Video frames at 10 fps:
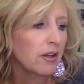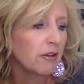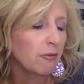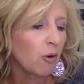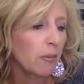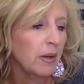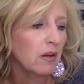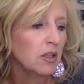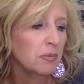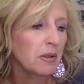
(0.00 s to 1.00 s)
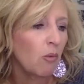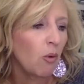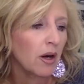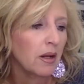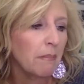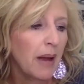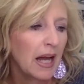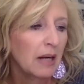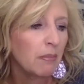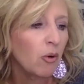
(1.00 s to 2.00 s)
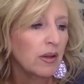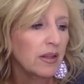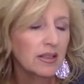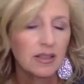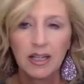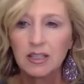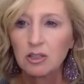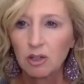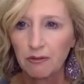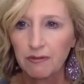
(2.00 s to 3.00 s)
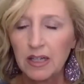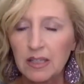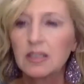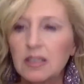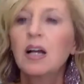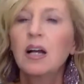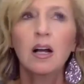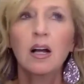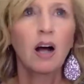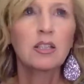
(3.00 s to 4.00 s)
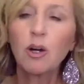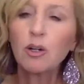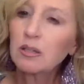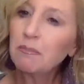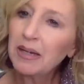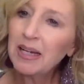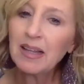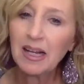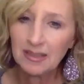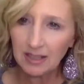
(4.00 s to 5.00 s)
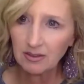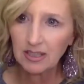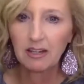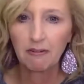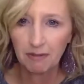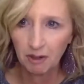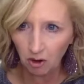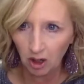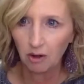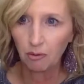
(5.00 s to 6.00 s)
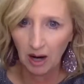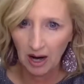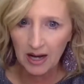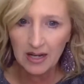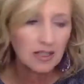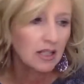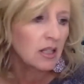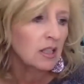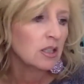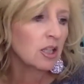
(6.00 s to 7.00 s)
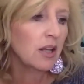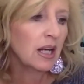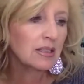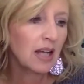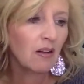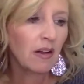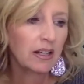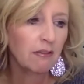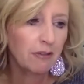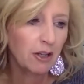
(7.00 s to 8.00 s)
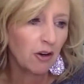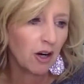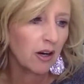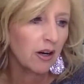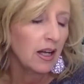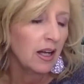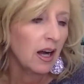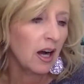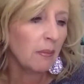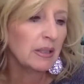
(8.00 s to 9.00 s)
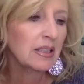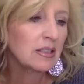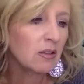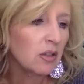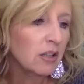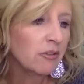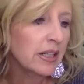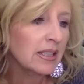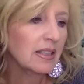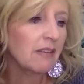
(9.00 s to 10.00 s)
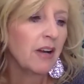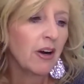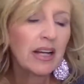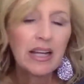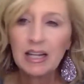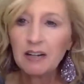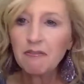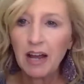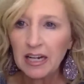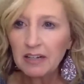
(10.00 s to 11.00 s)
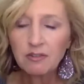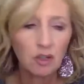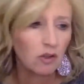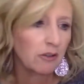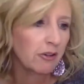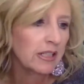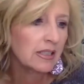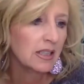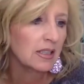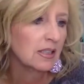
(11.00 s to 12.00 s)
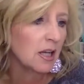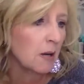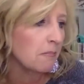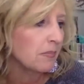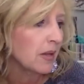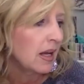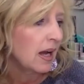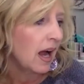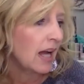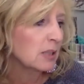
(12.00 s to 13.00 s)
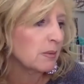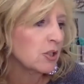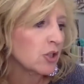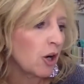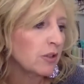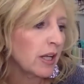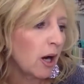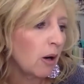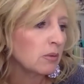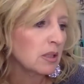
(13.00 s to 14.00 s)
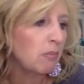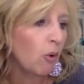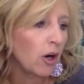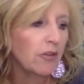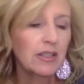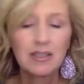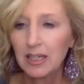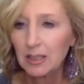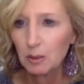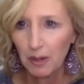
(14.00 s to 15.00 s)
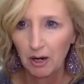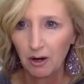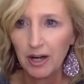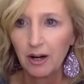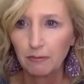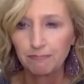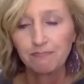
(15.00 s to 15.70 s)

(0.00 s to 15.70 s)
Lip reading: formula to be more compatible with the skin surface. So to me, that sounds like a filler, right? So that's kind of like a filler. It's a very innovative delivery system, has been shown to help support the skin's barrier.